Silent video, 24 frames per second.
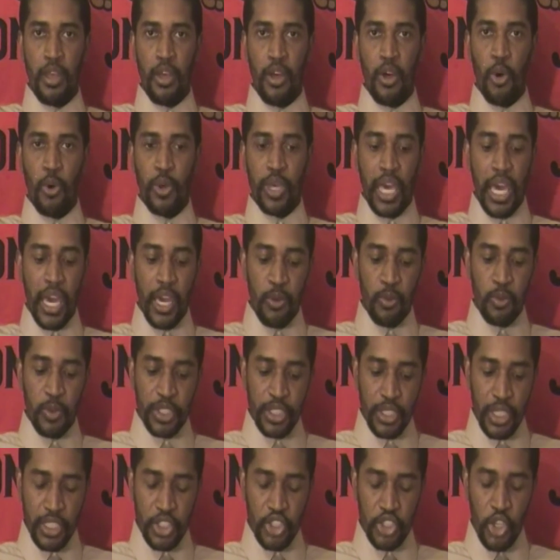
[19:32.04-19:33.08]

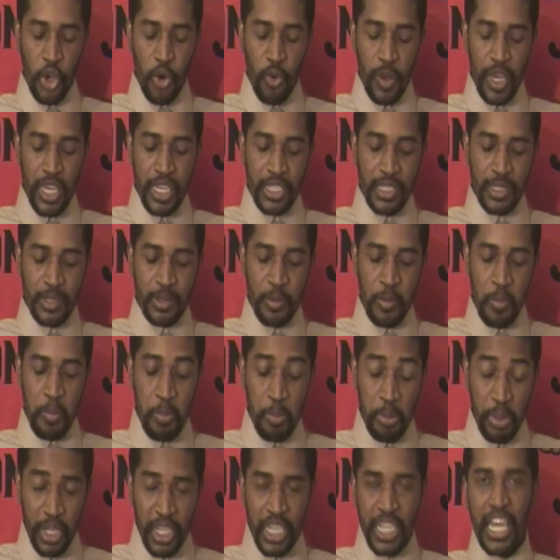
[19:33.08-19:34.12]
Okay, so it is
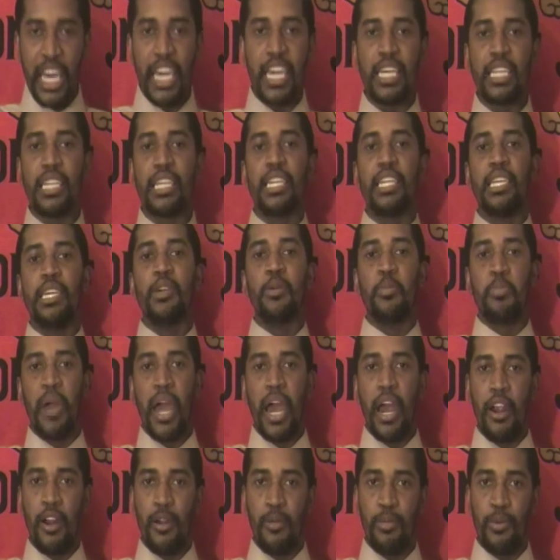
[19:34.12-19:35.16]
blatantly a
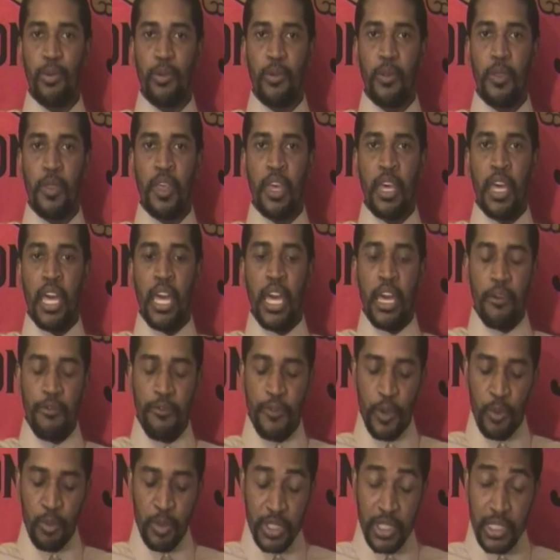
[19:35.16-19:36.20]
parable. If
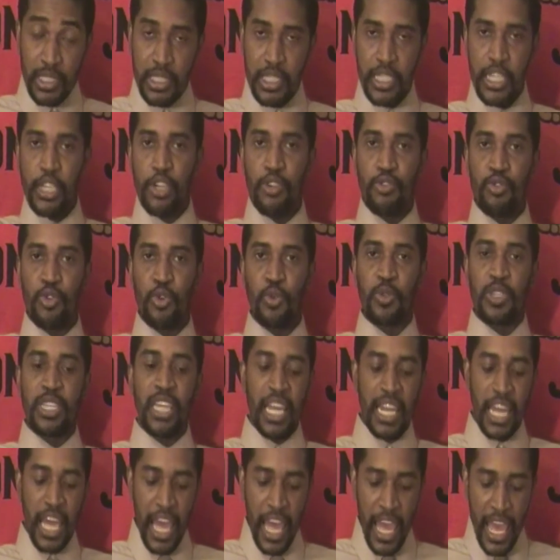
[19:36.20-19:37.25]
it was literal,
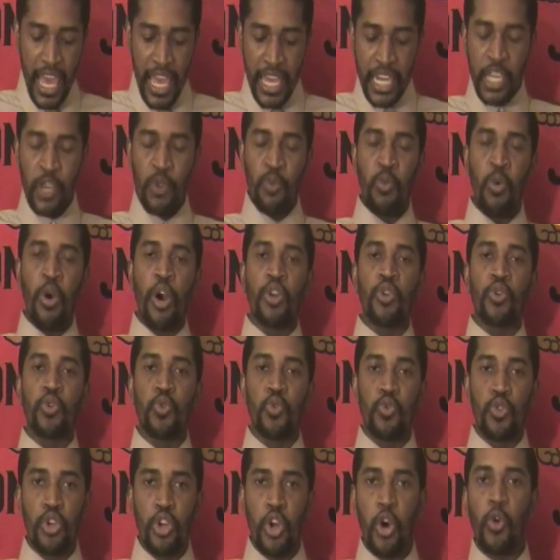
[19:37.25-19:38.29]
then anyone
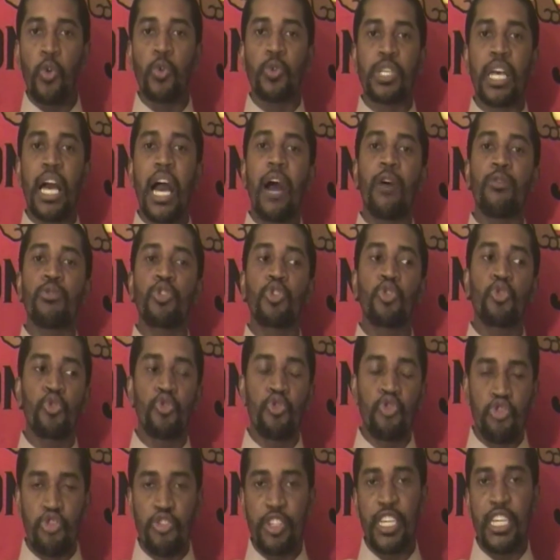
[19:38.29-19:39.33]
who knows how to
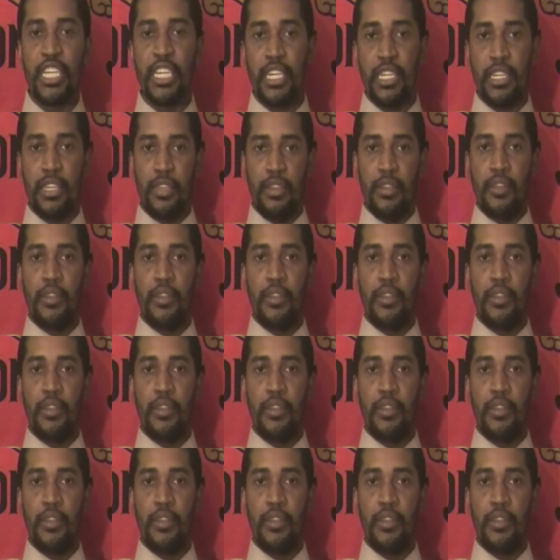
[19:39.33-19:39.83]
read